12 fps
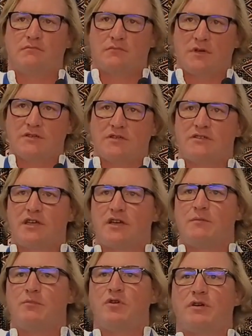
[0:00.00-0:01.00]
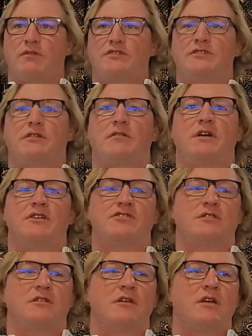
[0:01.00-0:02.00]
as a second point of
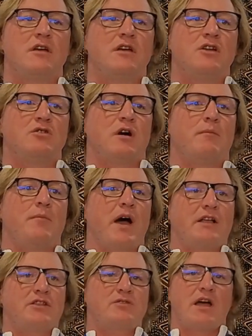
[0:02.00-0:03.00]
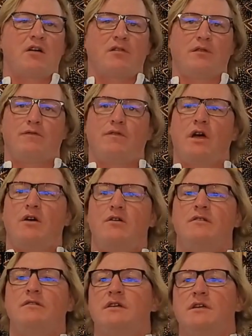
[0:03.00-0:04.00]
consideration. Do I backtrack on the flow?